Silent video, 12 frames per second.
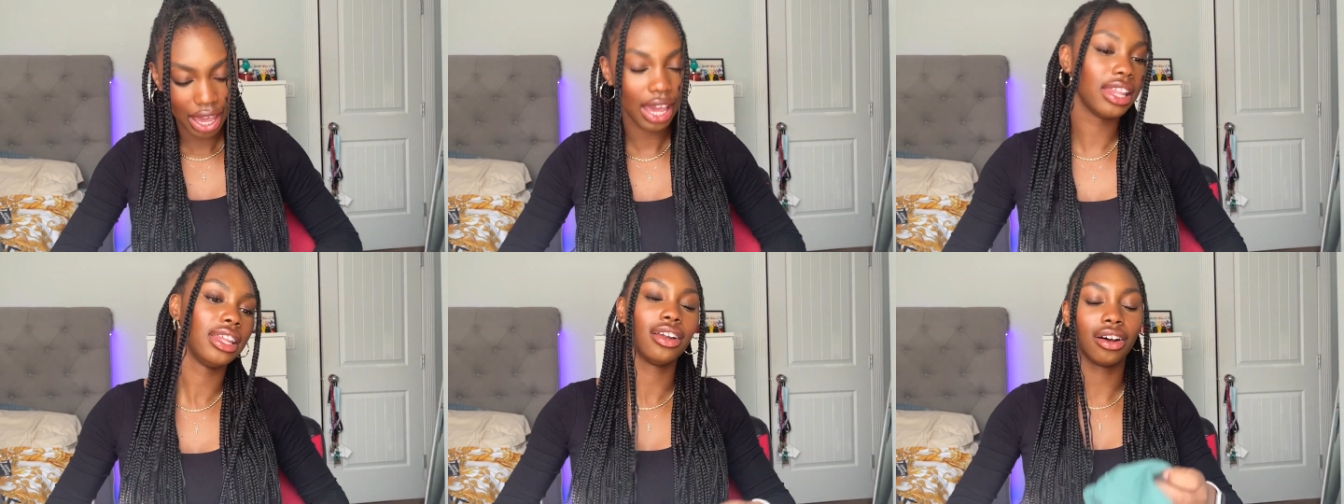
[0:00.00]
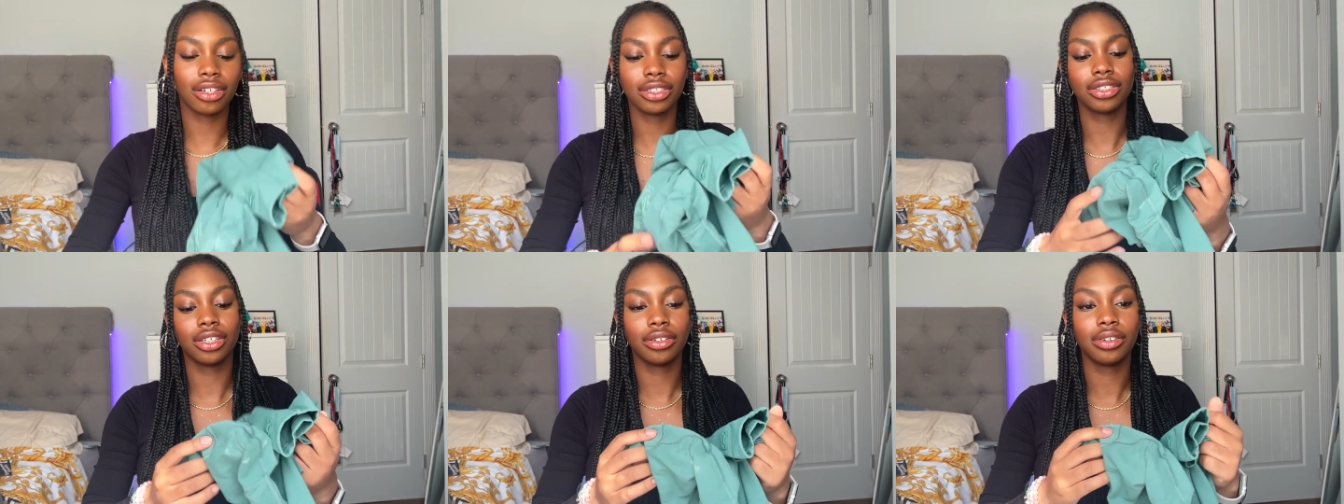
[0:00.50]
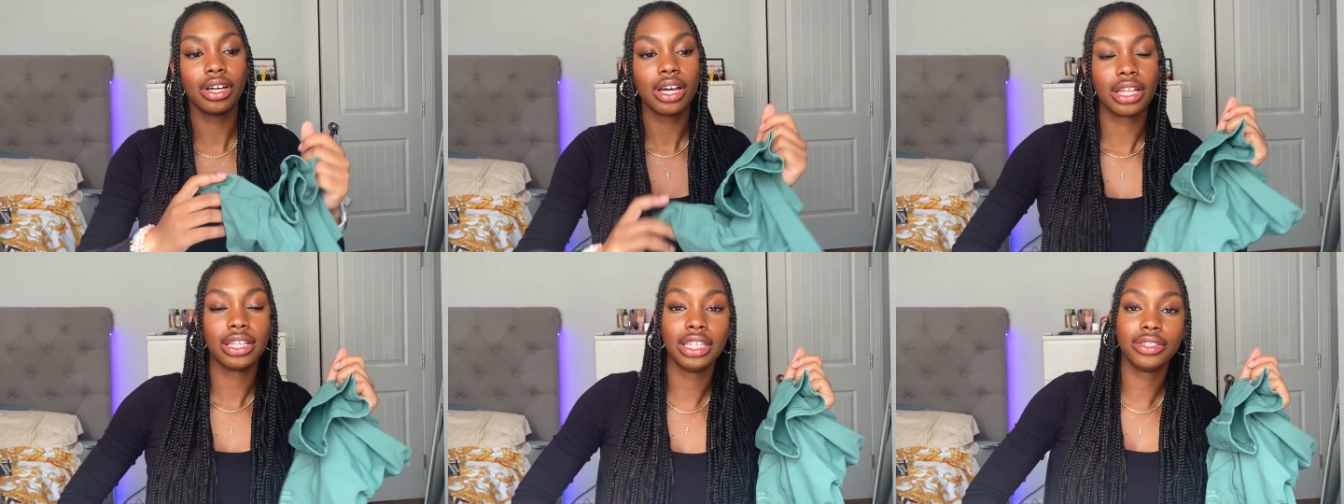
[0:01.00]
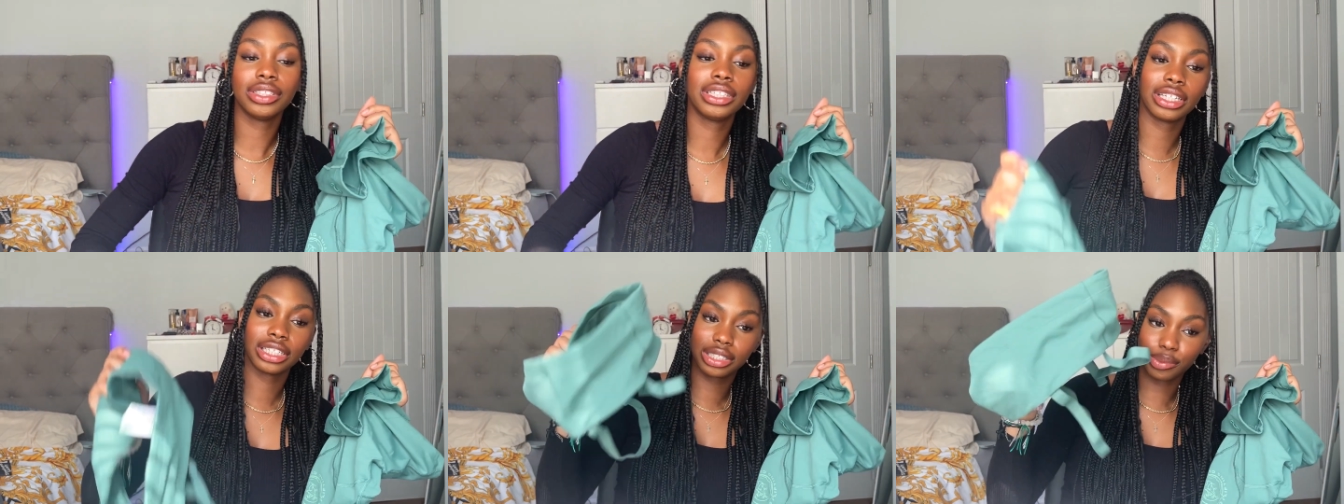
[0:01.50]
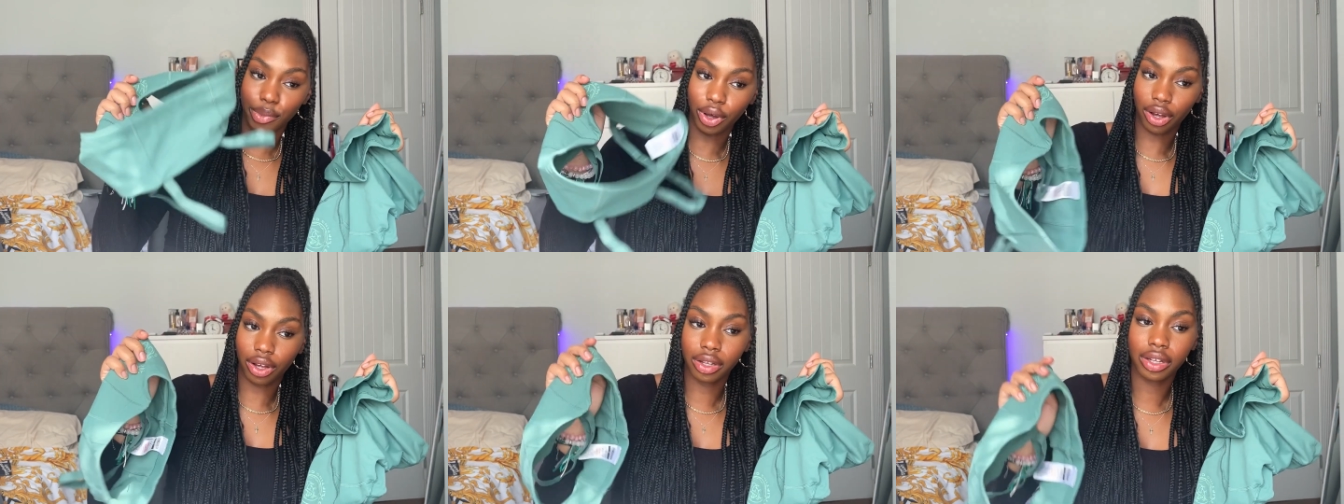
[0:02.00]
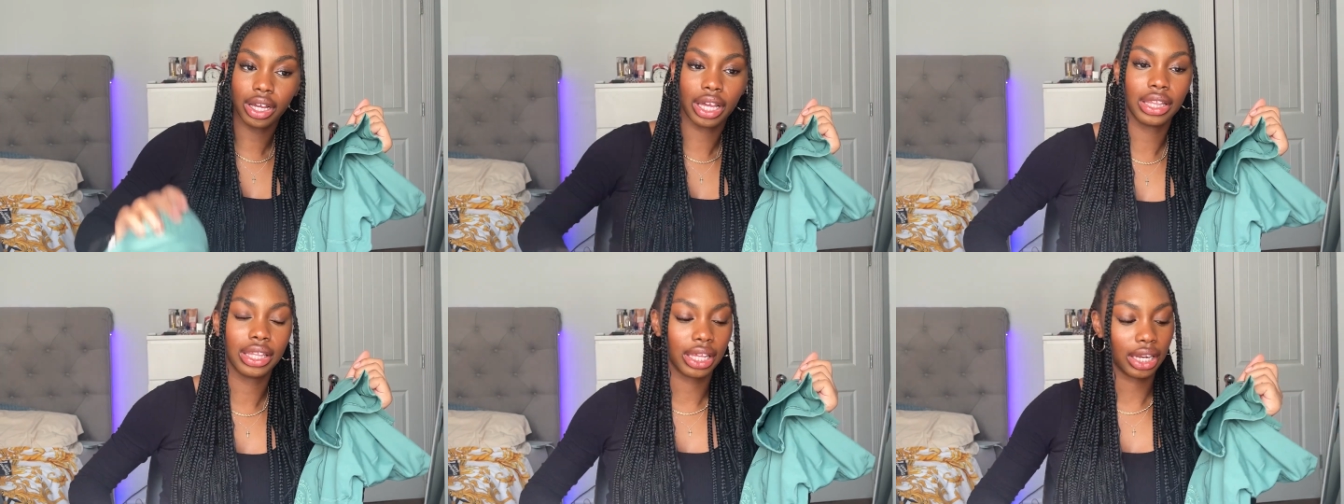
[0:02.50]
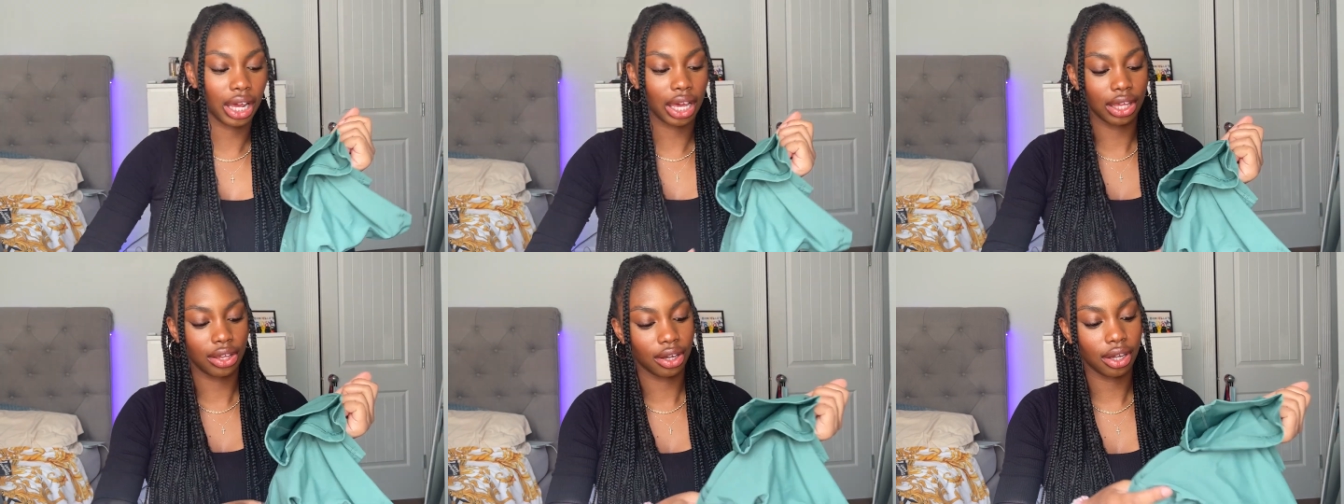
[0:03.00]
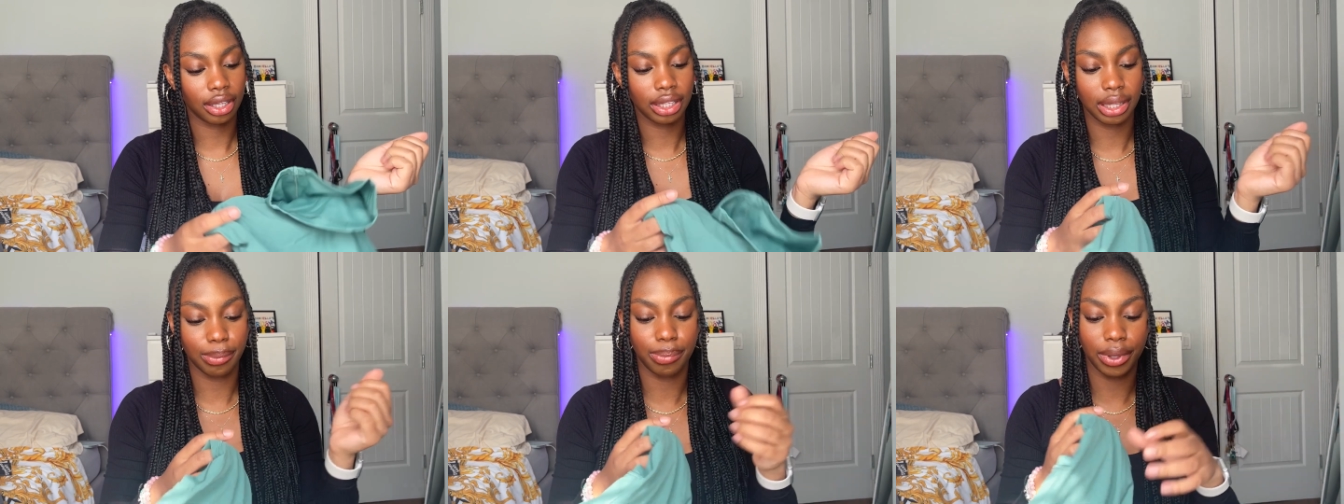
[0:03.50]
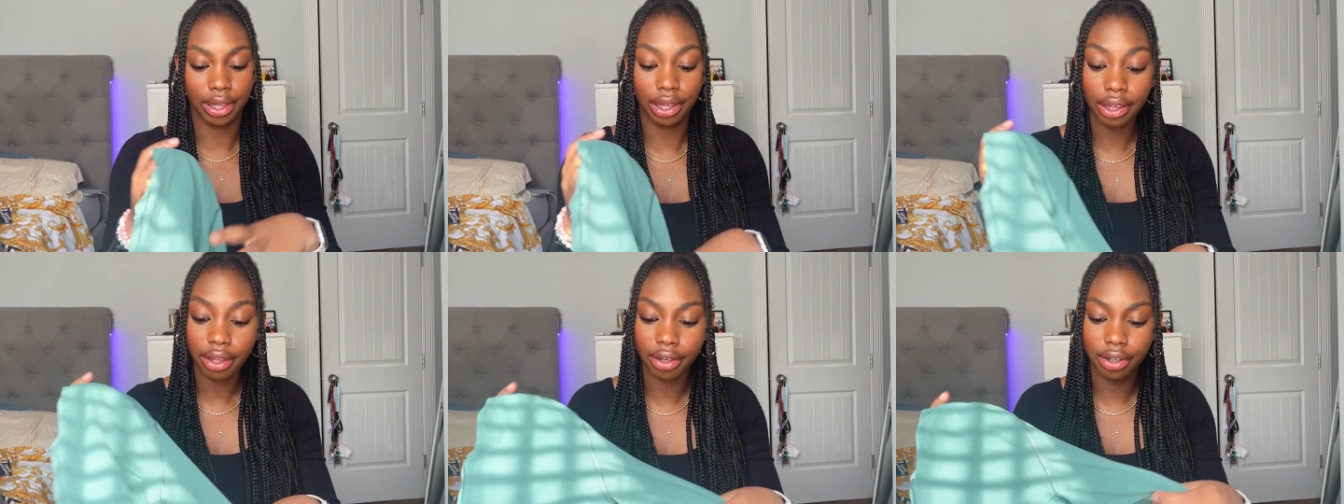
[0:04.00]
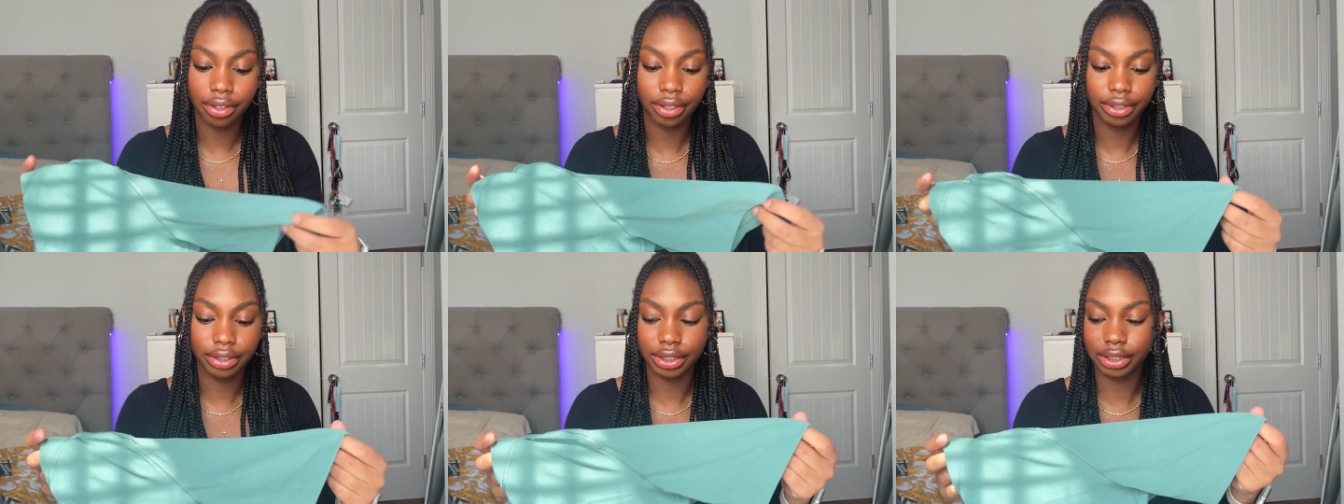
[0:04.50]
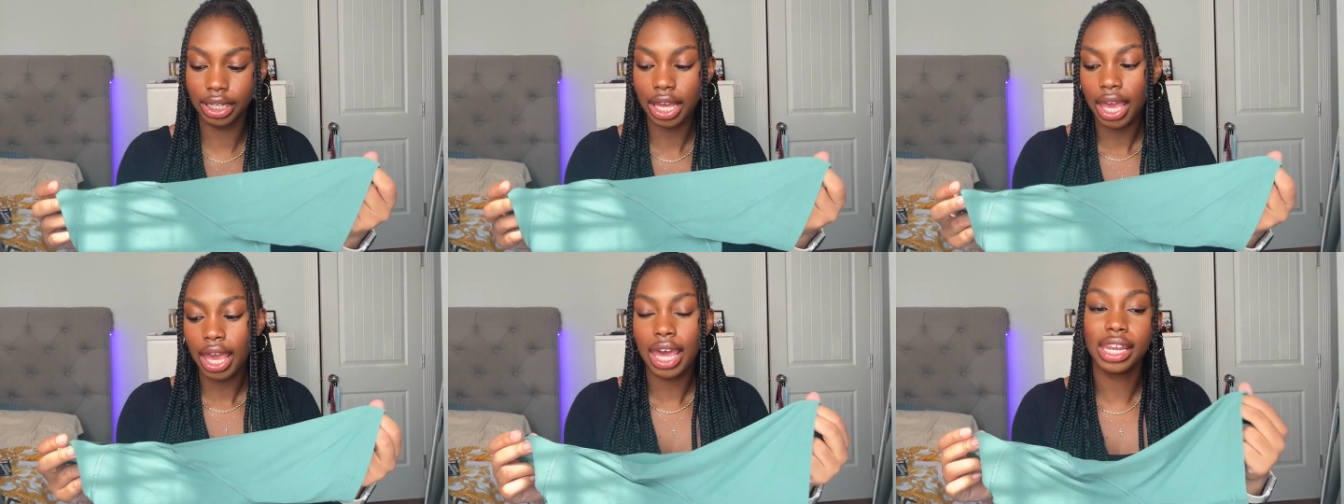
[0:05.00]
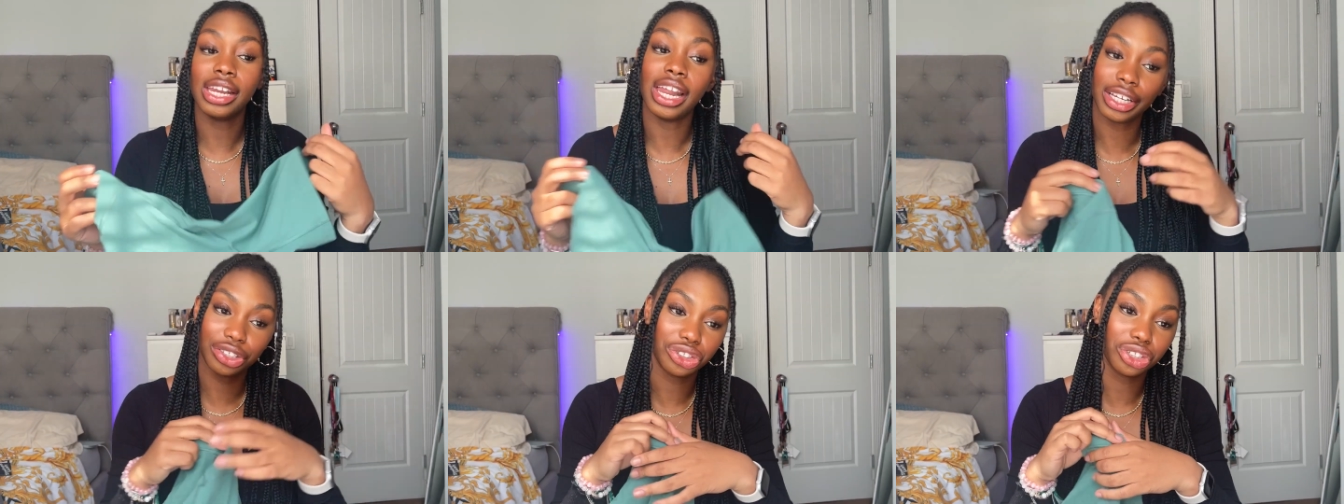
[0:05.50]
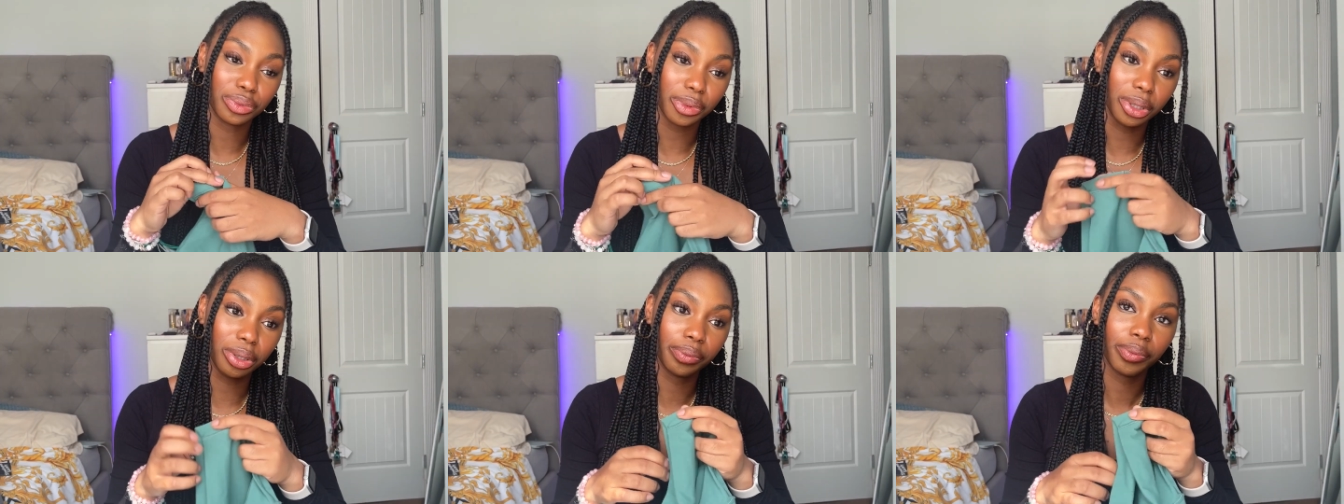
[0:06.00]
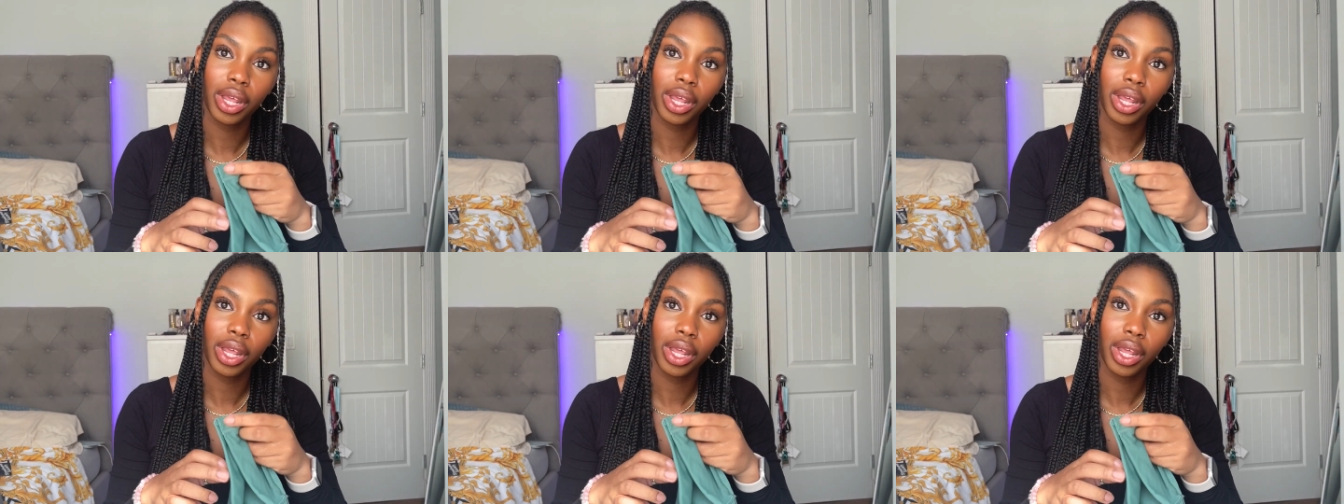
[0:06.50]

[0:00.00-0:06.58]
And then also this was in a small. And then I got the pants in an extra small.